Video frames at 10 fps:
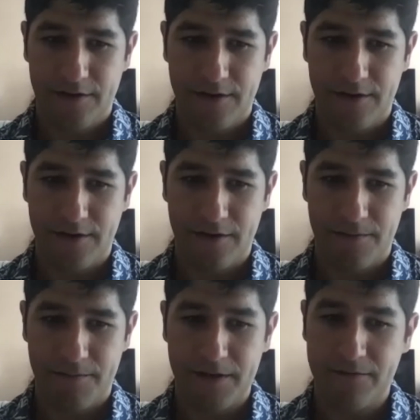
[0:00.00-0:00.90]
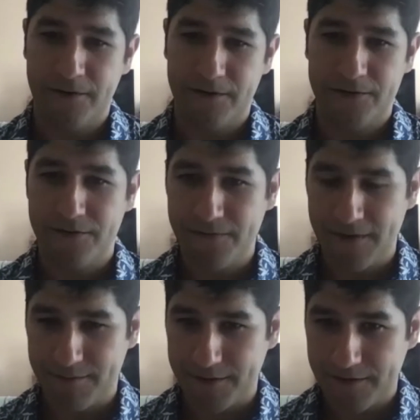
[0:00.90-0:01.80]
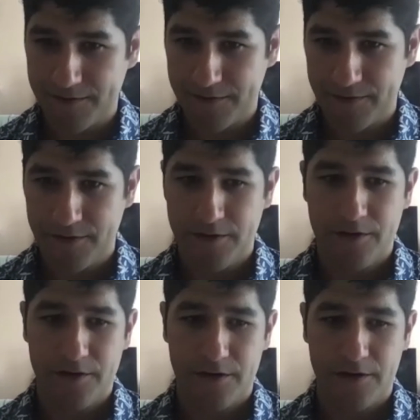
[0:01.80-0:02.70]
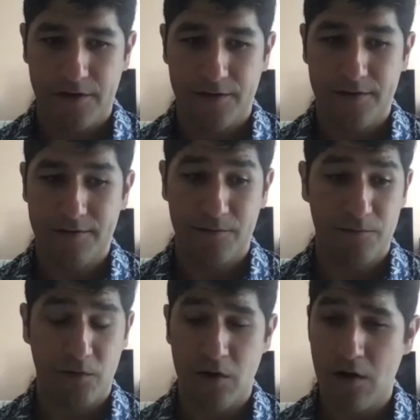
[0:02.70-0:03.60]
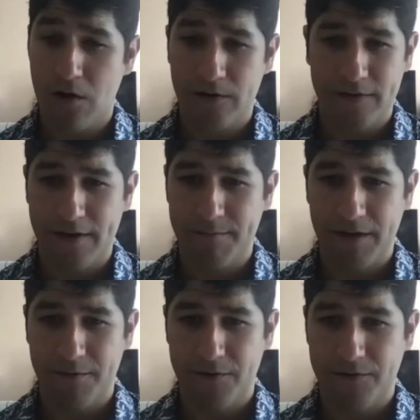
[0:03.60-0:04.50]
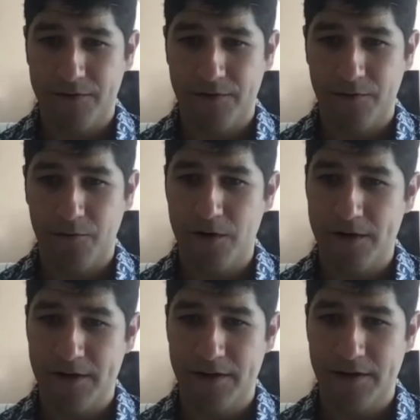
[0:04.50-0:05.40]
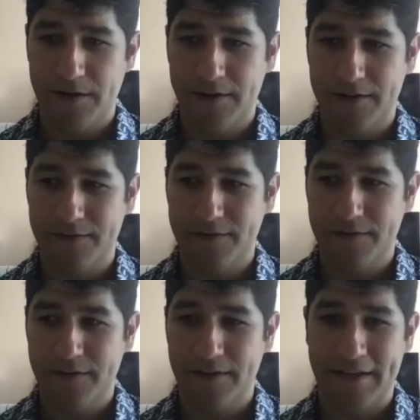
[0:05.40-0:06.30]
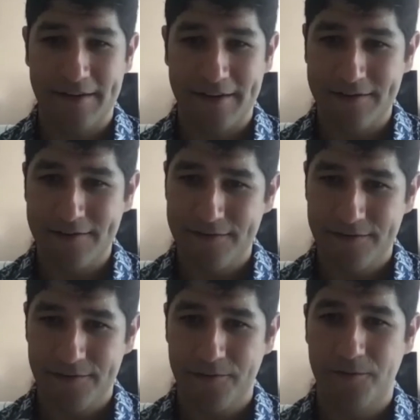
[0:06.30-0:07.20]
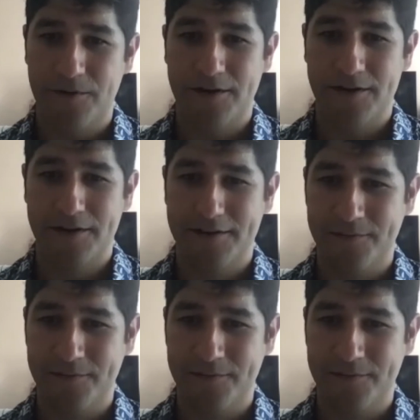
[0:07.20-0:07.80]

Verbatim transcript: Um, it follows two families uh, that are longtime neighbors. One is uh, Latinx, one is